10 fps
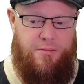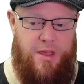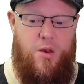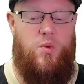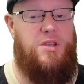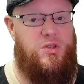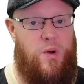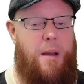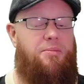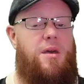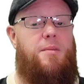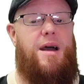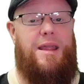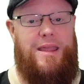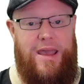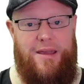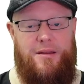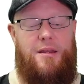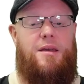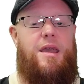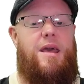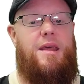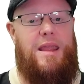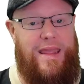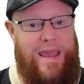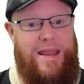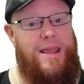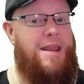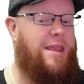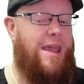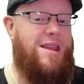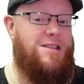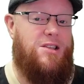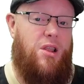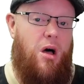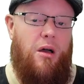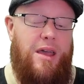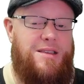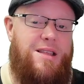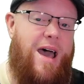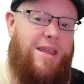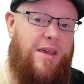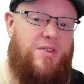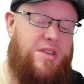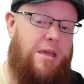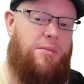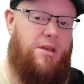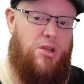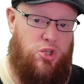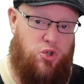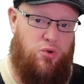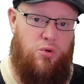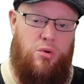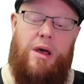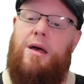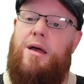And we swap them again and again and again as long as that if statement is true.